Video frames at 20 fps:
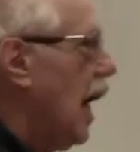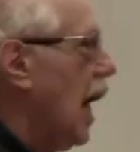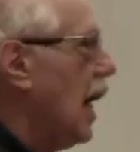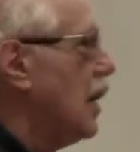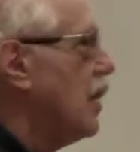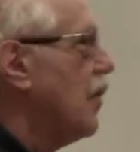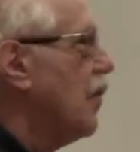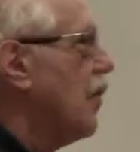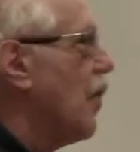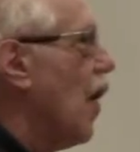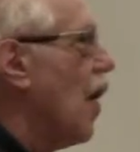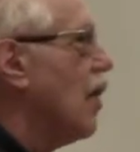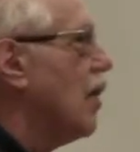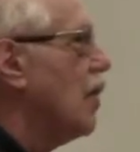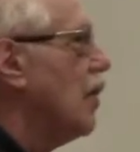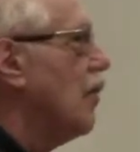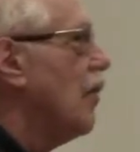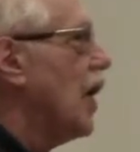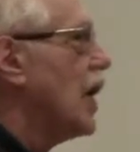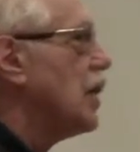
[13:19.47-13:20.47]
and the Foreign
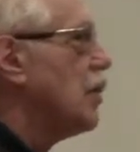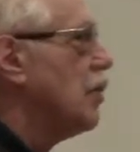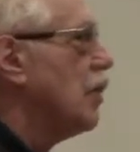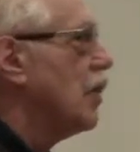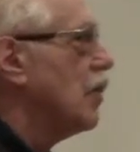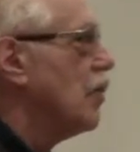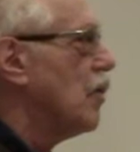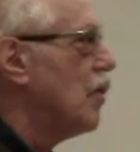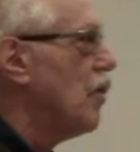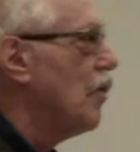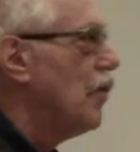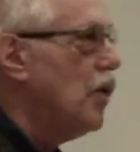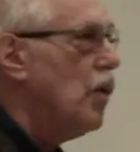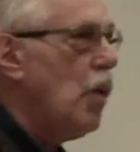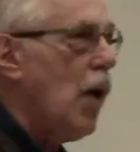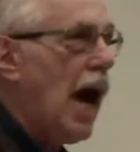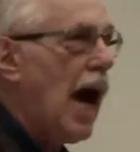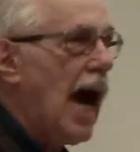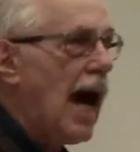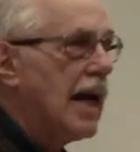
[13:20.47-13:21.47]
Investment
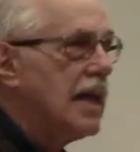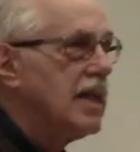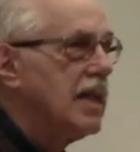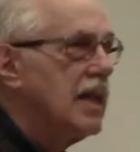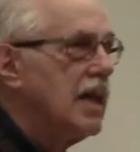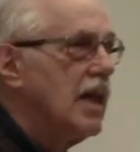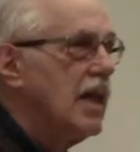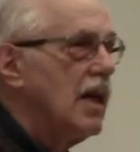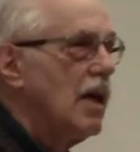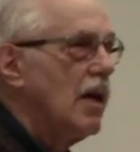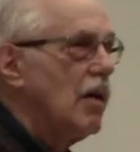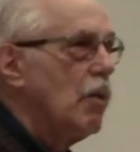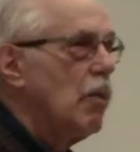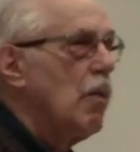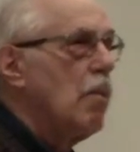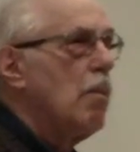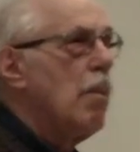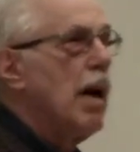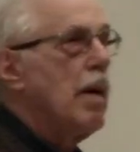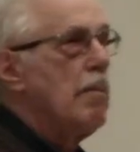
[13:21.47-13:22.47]
Review Act
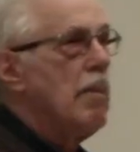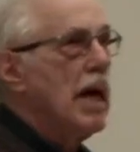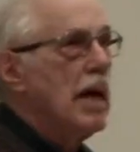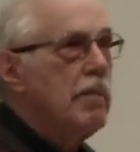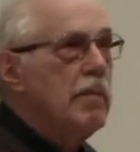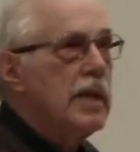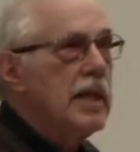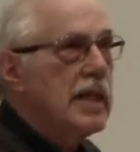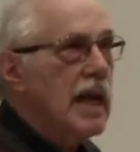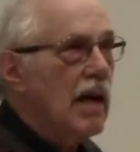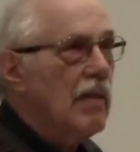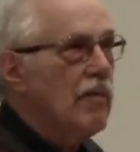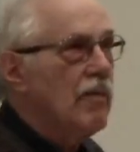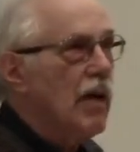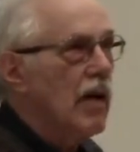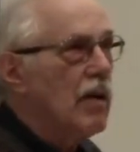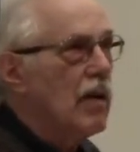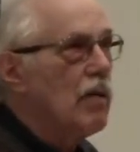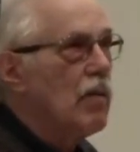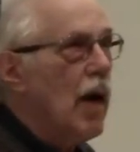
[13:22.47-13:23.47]
were maybe not
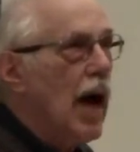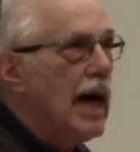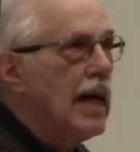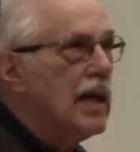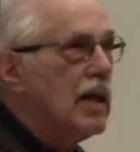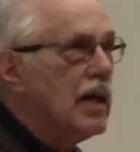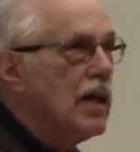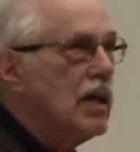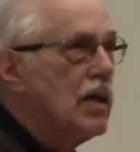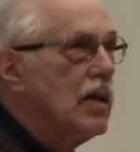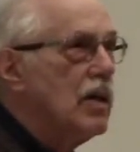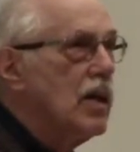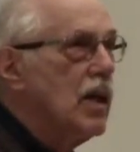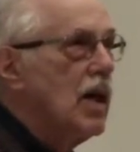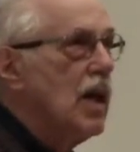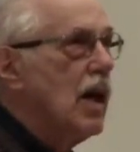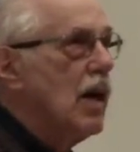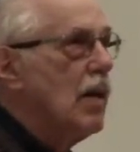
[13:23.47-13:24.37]
very radical,